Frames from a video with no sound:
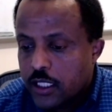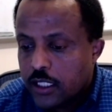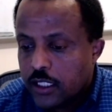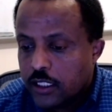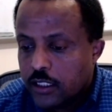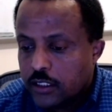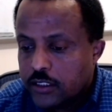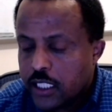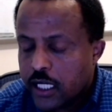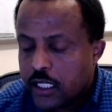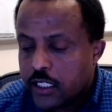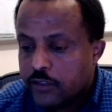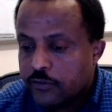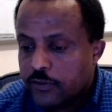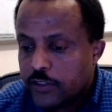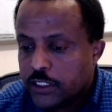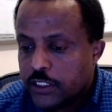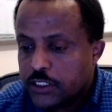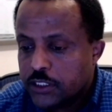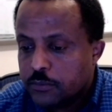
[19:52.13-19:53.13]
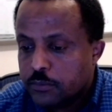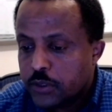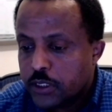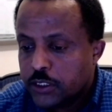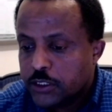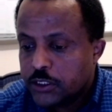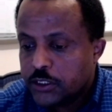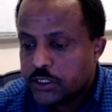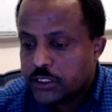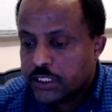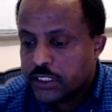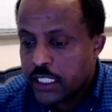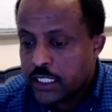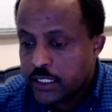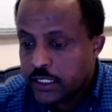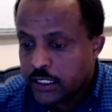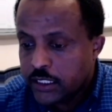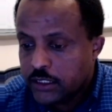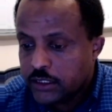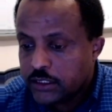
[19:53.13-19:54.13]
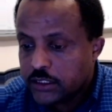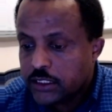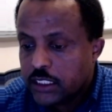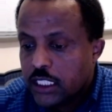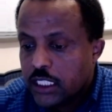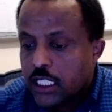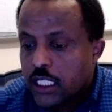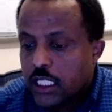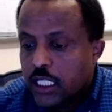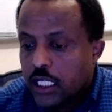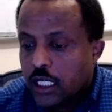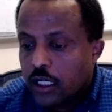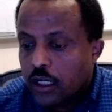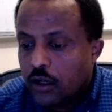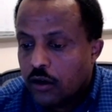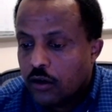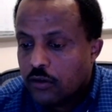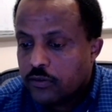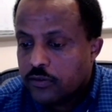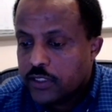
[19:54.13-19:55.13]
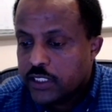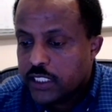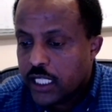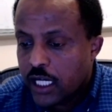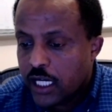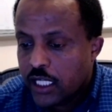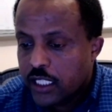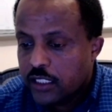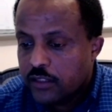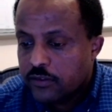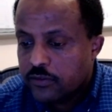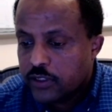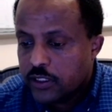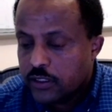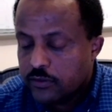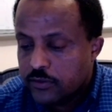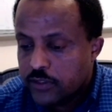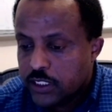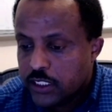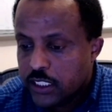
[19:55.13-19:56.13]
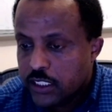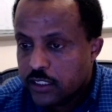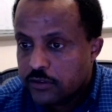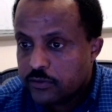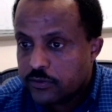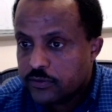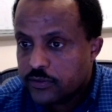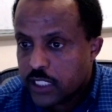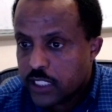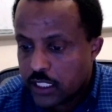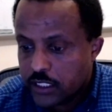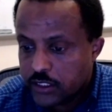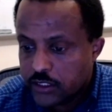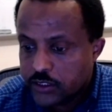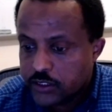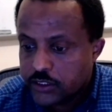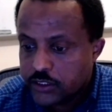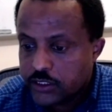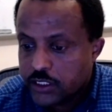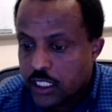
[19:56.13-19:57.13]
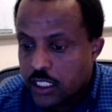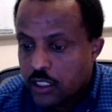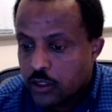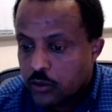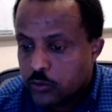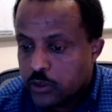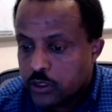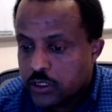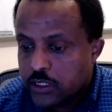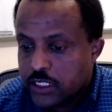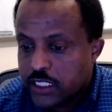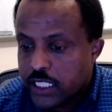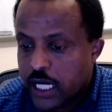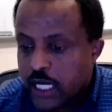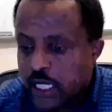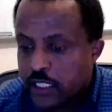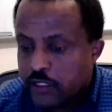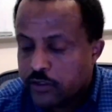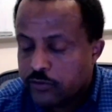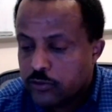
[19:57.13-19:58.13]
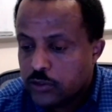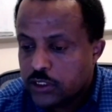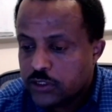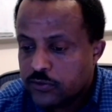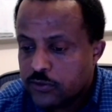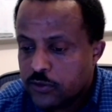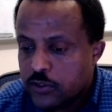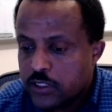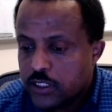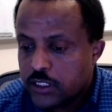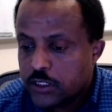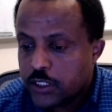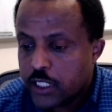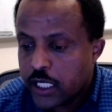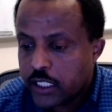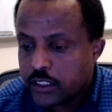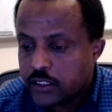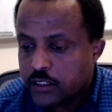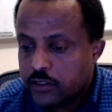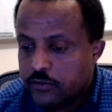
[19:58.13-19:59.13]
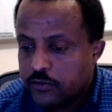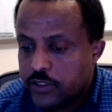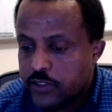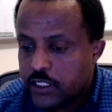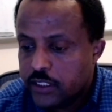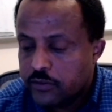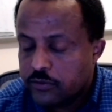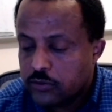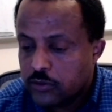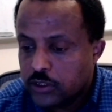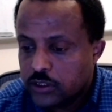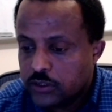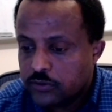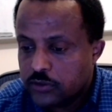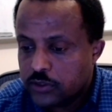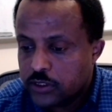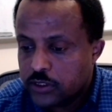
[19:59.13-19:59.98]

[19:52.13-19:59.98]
Uh, tire inflation pressure settings of the I F and V F tires, where the I F was for the tractor, V F was for